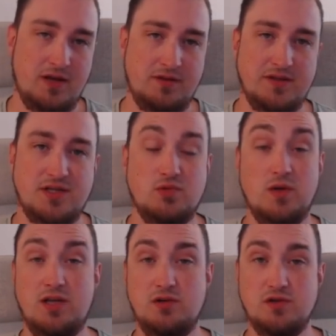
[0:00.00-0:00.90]
This is
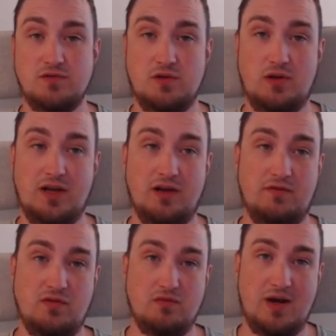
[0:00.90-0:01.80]
really useful if
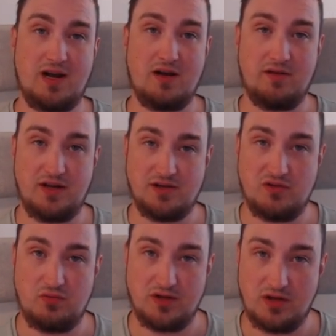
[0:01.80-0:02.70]
you might have an issue
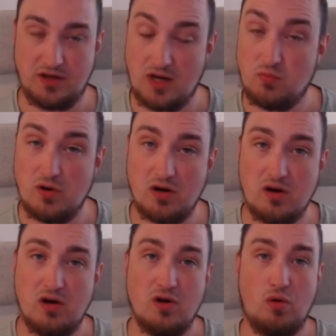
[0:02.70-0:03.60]
with the network,
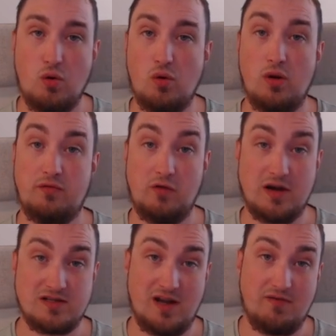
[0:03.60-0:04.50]
or if you
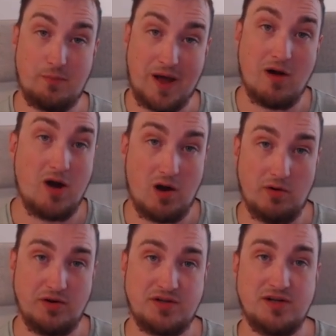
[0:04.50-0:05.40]
actually have a power
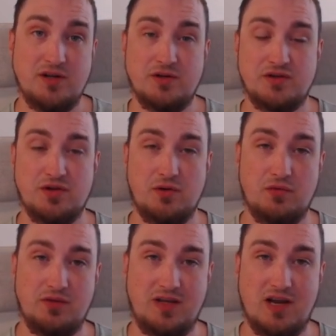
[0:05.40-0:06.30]
outage, so
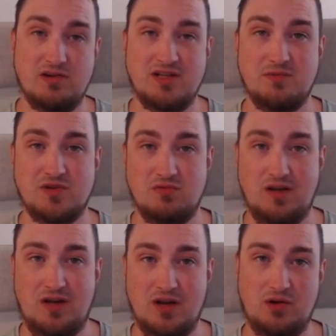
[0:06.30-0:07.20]
the Airtame
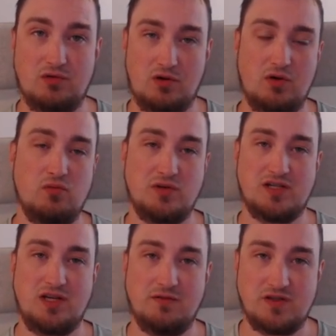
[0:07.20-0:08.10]
screen can no longer
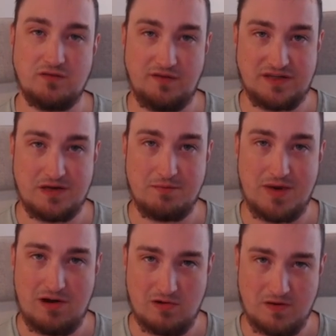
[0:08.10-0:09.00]
receive sufficient
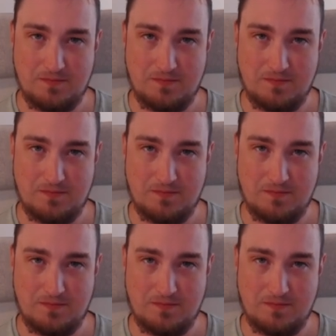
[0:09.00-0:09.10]
power.